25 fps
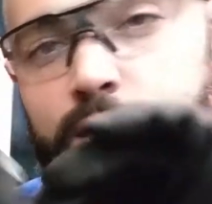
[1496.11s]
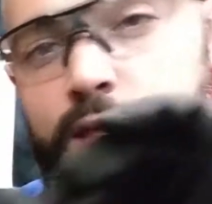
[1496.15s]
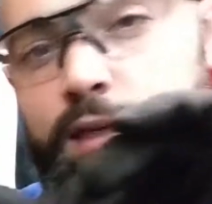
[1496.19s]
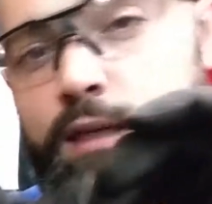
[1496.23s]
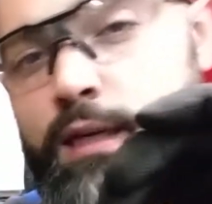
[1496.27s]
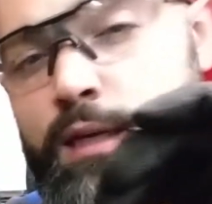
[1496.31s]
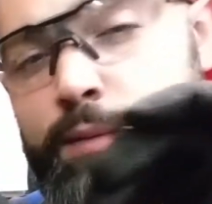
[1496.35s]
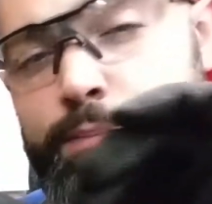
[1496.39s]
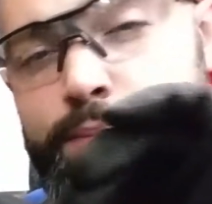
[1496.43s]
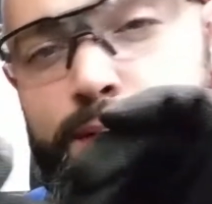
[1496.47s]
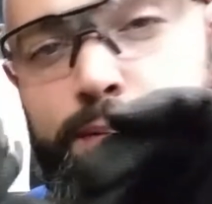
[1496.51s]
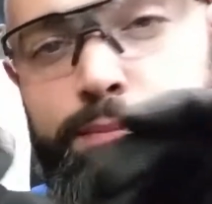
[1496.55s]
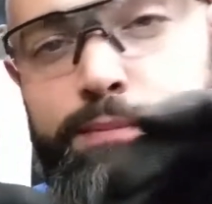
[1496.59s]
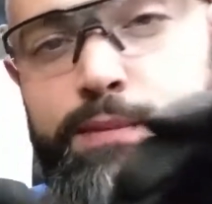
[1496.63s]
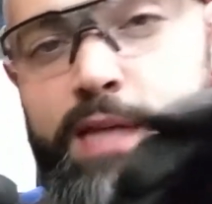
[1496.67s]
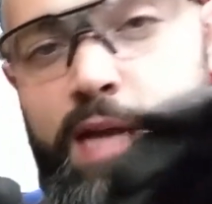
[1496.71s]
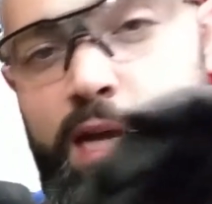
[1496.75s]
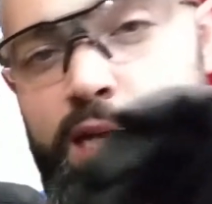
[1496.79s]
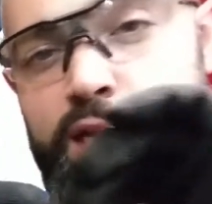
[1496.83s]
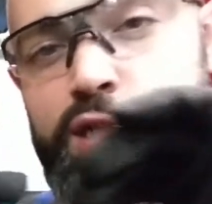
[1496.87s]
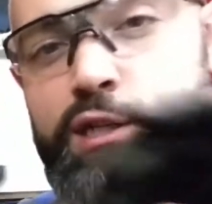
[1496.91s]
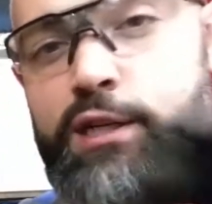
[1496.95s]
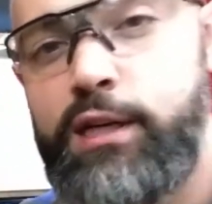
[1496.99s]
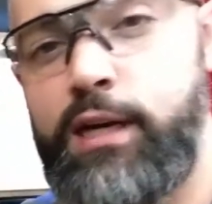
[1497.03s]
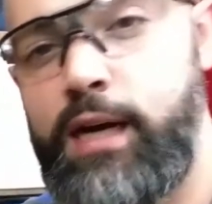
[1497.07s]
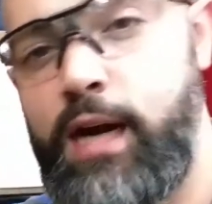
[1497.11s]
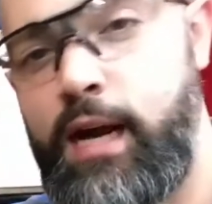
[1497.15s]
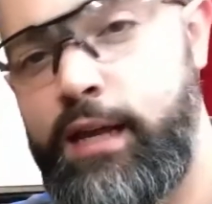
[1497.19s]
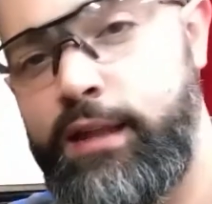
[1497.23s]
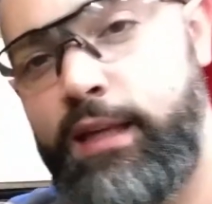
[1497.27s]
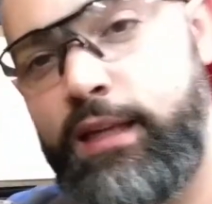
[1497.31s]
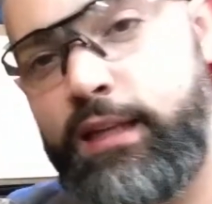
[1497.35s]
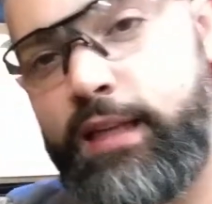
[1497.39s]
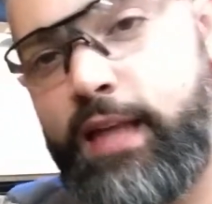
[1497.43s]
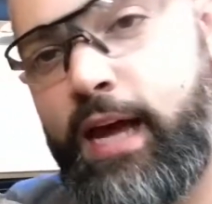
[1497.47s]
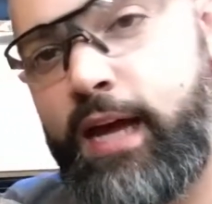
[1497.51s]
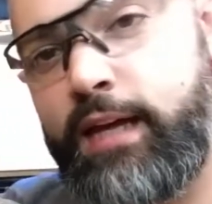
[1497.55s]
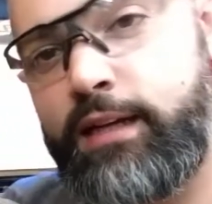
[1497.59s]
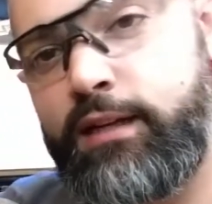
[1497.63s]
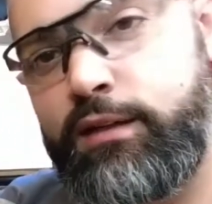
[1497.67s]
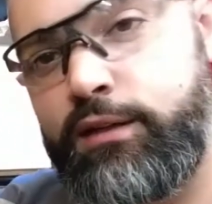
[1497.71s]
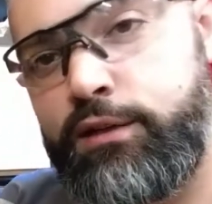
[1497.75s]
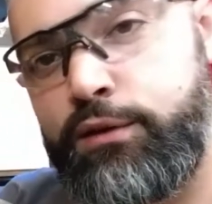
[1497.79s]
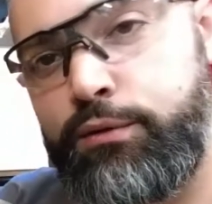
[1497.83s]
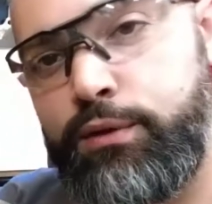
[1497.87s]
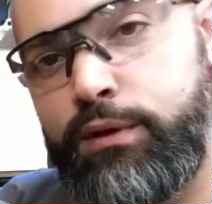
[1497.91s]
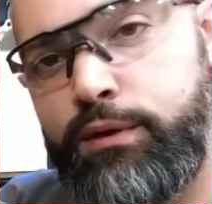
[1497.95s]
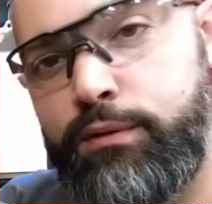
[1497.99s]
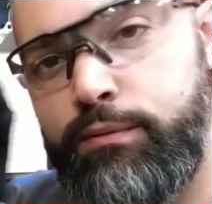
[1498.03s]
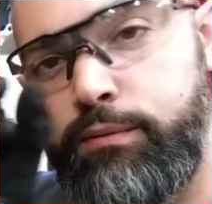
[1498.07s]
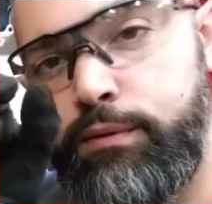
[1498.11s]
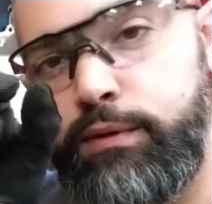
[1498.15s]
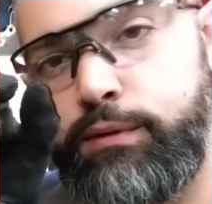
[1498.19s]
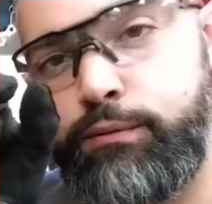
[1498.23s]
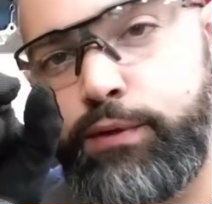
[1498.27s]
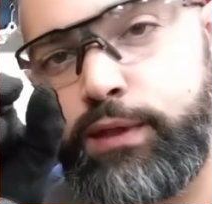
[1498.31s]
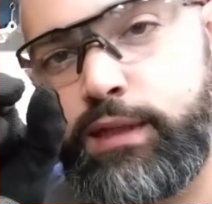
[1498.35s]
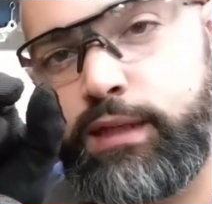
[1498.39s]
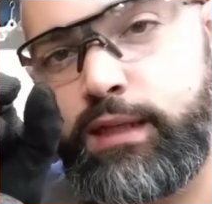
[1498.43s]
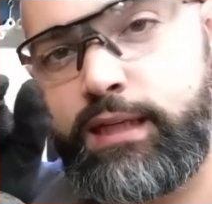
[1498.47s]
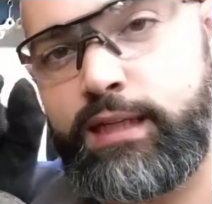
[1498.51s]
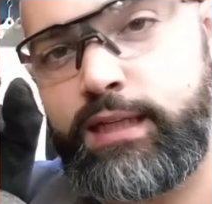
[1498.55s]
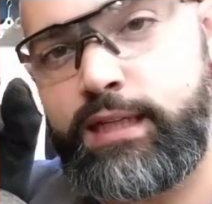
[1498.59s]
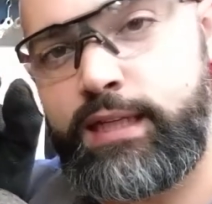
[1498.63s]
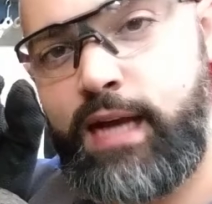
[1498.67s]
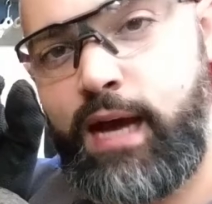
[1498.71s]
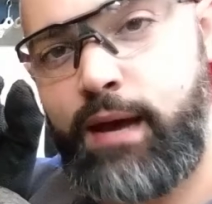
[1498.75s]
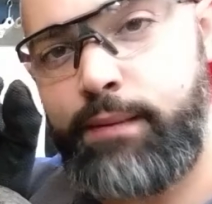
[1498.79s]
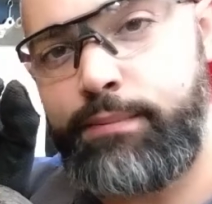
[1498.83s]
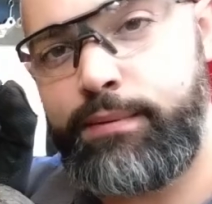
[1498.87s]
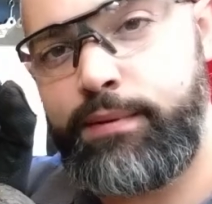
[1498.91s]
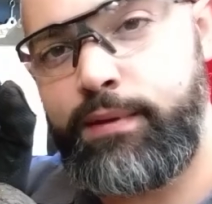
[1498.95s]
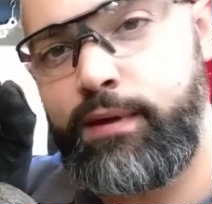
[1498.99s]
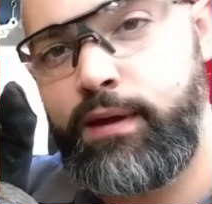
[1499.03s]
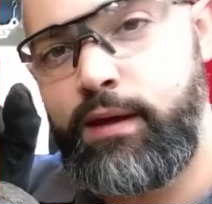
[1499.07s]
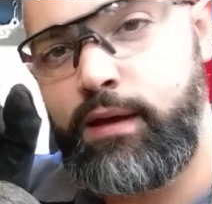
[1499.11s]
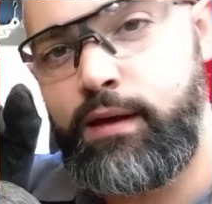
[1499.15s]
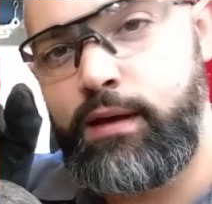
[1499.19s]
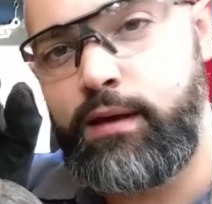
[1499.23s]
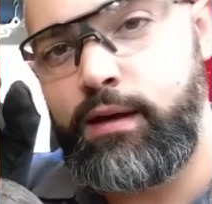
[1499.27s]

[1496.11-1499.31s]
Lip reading: keep some tension, and I think that had to do with the depth